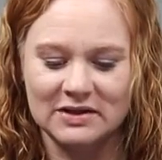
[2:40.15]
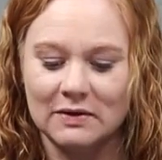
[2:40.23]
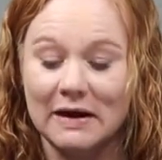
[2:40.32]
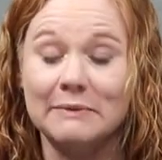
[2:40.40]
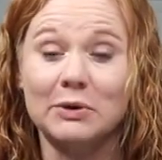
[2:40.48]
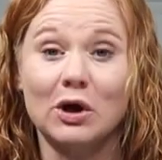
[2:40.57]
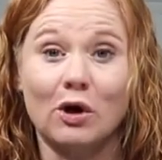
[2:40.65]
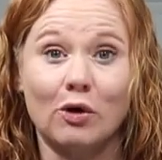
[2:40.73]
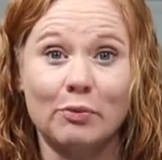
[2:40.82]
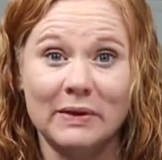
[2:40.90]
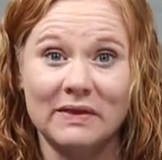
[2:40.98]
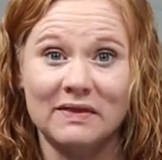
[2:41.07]
So I'm gonna
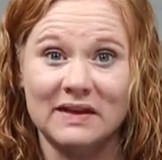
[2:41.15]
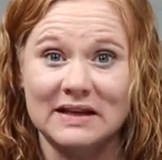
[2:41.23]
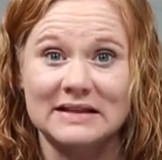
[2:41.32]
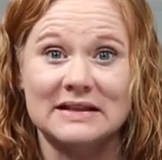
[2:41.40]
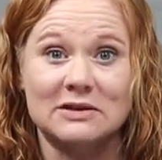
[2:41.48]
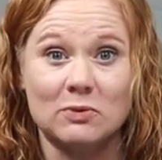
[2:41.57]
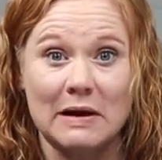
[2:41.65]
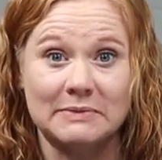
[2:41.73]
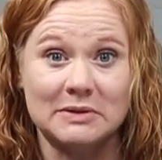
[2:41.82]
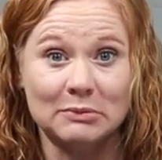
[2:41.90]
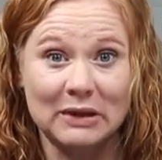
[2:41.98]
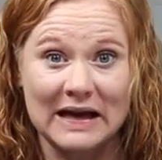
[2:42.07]
open this, it's
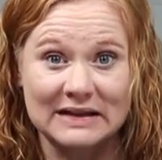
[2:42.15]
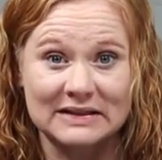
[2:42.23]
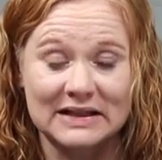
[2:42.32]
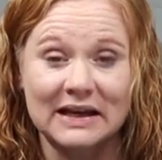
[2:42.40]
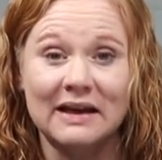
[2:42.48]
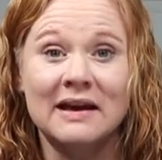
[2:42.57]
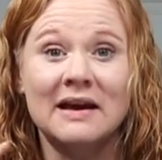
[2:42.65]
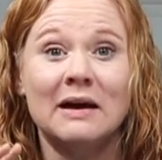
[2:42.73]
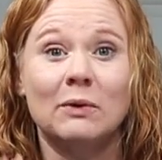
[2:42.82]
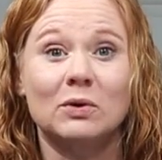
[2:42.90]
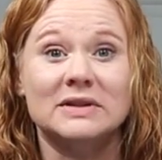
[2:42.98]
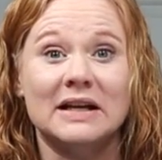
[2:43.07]
wrapped in plastic.
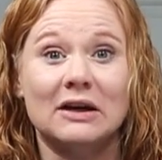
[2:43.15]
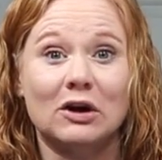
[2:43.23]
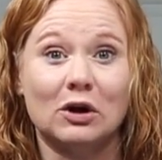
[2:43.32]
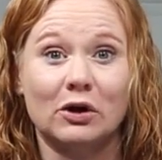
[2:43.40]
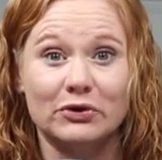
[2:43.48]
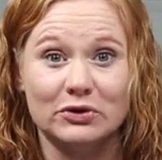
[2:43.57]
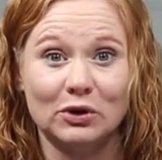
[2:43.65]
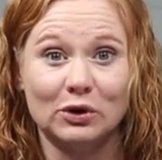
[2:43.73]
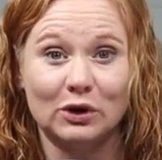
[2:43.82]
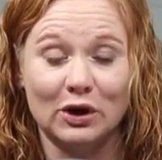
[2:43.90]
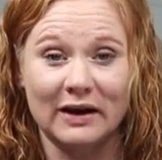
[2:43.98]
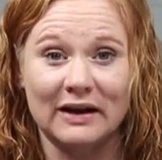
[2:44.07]
We'll take a closer
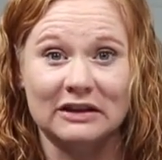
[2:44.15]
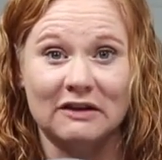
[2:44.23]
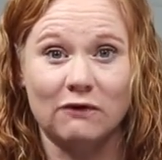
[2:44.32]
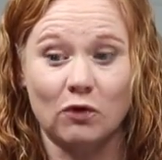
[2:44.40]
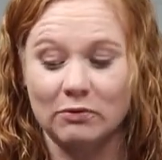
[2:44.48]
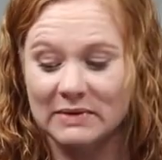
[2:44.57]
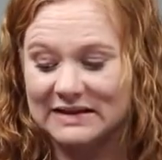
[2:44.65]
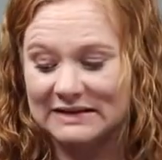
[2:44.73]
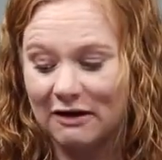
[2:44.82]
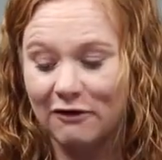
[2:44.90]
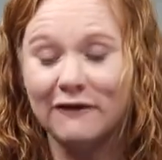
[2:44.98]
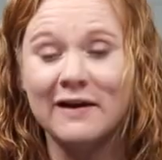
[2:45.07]
look at the form
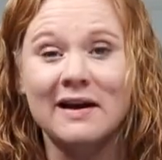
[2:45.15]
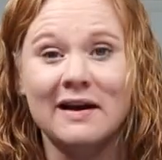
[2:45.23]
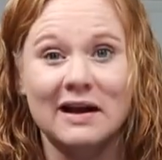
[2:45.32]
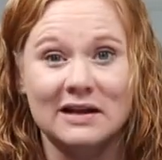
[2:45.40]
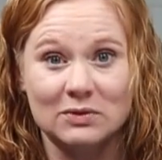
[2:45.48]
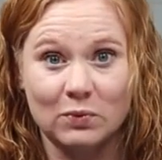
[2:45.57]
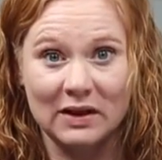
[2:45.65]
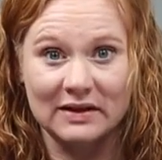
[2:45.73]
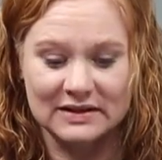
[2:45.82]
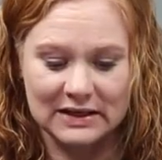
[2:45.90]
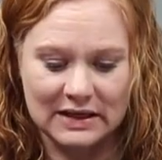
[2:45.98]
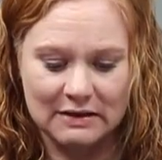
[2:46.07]
itself as well
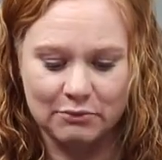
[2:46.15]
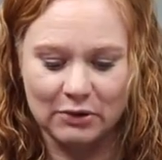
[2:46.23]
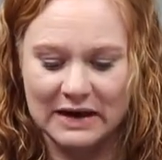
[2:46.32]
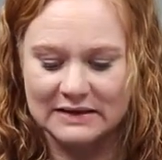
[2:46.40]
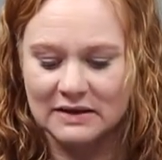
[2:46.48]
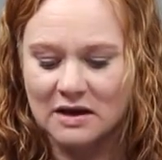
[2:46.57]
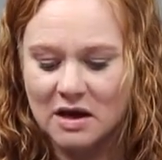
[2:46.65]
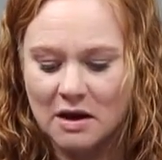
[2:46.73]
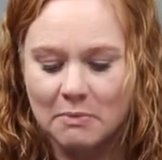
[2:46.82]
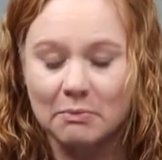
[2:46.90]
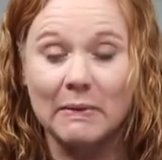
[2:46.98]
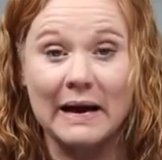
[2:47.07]
as the heat press.
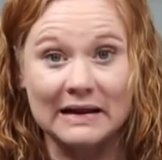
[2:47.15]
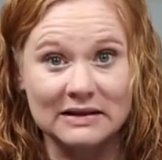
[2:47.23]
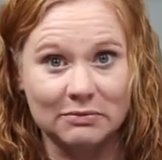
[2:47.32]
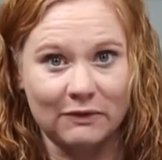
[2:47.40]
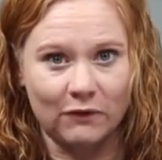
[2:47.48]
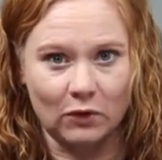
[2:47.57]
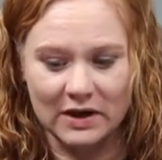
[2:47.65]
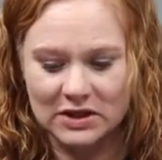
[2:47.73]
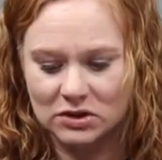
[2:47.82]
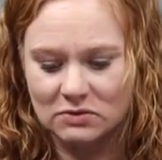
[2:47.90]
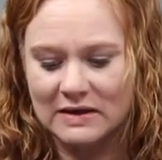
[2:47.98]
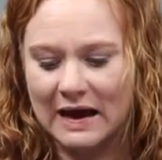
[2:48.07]
But before I
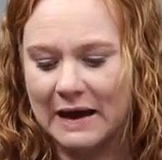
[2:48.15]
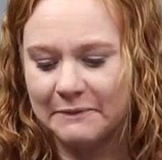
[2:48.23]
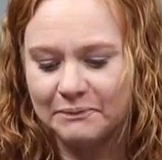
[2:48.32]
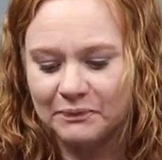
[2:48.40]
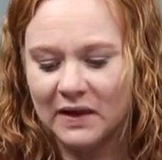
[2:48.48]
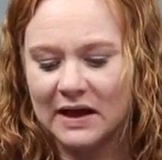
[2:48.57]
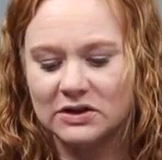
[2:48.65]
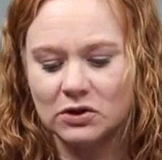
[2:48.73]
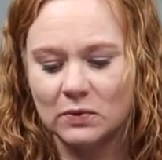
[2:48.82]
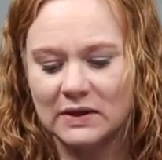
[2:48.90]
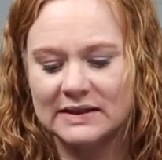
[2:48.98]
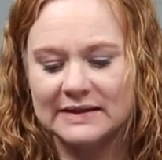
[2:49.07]
do that, I
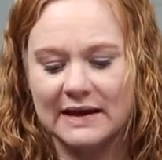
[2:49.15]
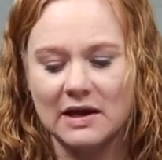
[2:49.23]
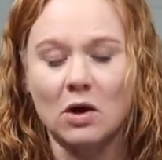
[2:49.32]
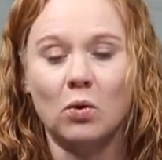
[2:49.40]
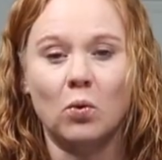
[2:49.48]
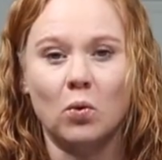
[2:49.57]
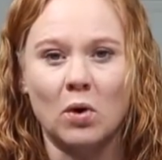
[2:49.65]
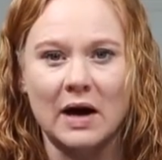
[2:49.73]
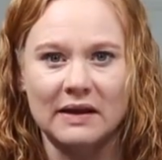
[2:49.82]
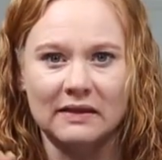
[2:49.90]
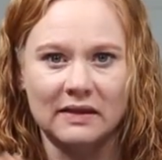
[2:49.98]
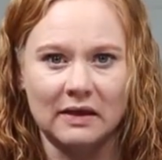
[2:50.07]
do wanna say
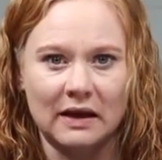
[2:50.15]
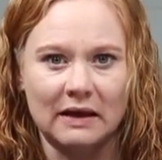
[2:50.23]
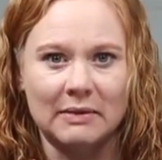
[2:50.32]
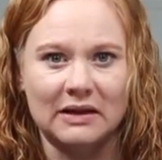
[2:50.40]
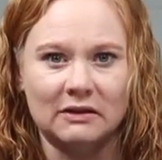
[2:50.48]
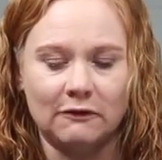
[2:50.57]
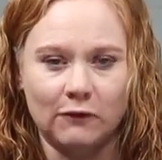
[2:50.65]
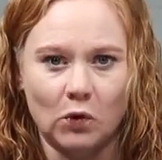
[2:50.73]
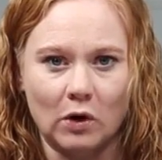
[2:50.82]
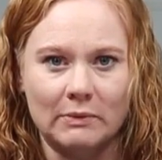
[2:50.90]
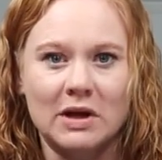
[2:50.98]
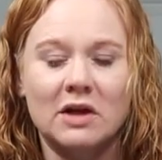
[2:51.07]
one thing about the
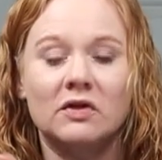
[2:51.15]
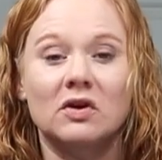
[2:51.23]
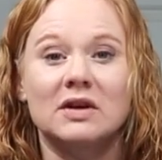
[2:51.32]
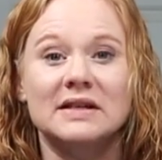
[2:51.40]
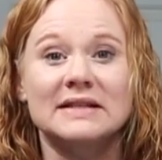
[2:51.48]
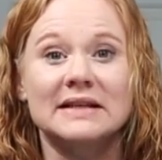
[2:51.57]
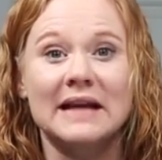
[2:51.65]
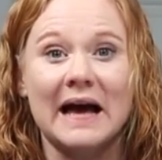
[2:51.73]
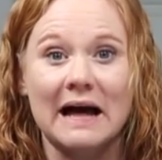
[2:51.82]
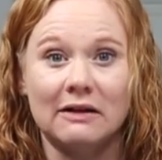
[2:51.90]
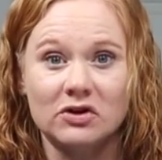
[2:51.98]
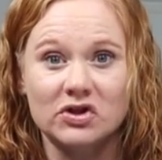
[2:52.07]
form. There is an
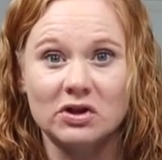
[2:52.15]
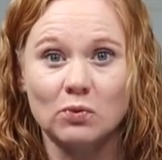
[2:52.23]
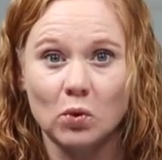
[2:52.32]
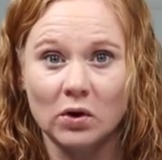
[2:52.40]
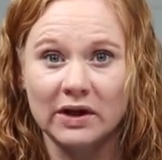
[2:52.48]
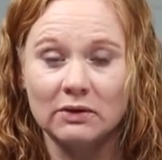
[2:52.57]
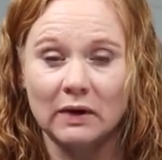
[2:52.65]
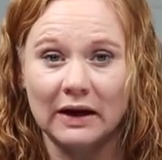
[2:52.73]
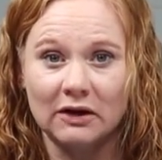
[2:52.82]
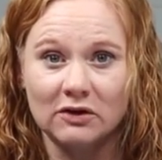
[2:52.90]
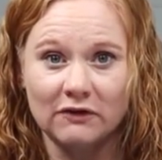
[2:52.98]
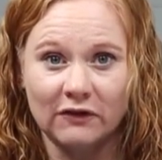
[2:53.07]
allergy warning
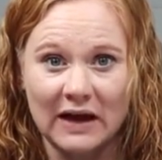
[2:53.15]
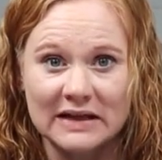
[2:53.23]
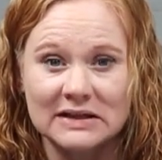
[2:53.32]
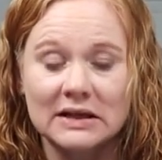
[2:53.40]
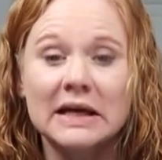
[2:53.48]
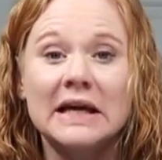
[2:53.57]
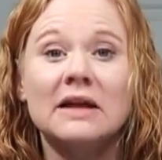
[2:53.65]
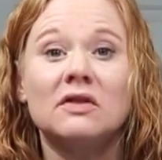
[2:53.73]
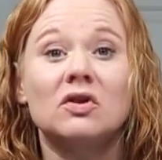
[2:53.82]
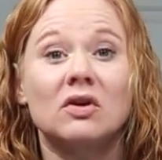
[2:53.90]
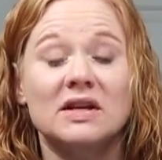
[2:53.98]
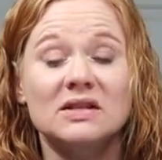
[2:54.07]
right on the front.
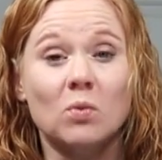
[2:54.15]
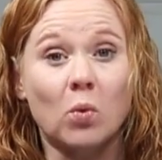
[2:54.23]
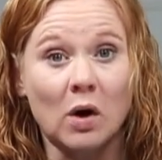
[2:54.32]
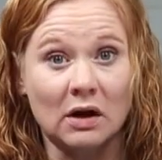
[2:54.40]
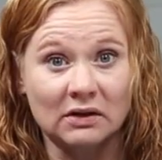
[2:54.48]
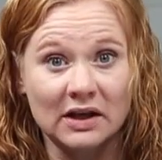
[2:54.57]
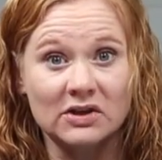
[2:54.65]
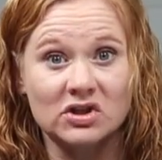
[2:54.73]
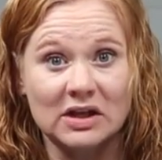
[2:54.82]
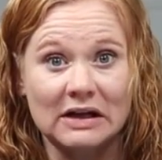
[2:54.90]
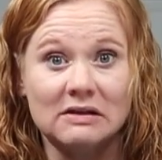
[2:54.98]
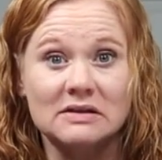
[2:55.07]
There is walnut
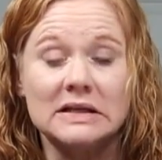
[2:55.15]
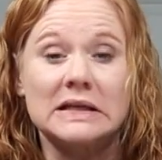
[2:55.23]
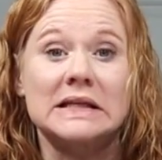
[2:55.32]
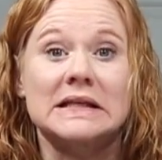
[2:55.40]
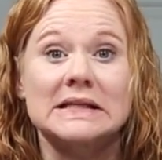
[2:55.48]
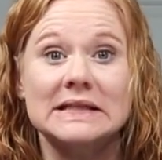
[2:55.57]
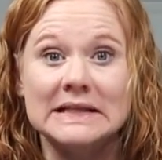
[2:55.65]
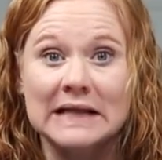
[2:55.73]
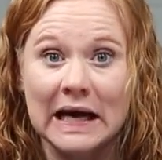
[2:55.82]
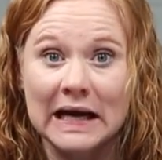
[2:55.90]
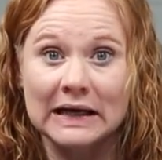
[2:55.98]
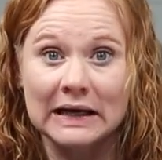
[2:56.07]
shells
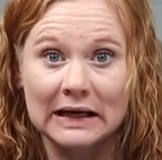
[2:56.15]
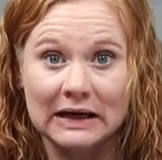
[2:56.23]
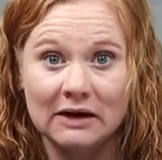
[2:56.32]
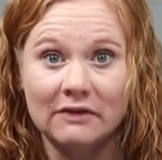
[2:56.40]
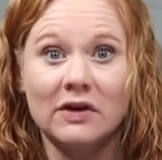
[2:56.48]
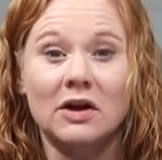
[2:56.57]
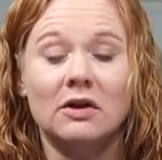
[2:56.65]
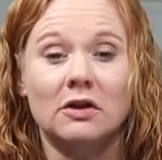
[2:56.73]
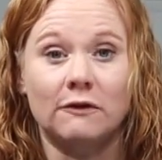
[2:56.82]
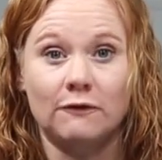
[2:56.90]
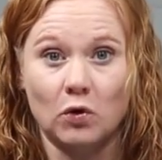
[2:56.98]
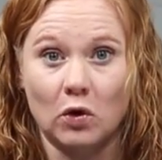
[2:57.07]
inside of
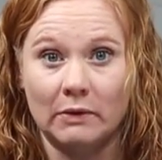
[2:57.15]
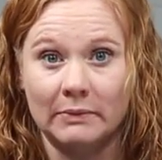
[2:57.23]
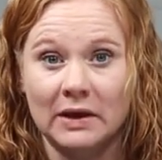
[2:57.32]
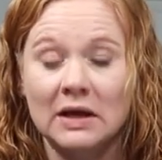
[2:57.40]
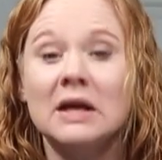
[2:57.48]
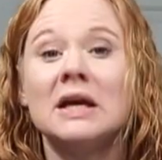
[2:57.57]
the form.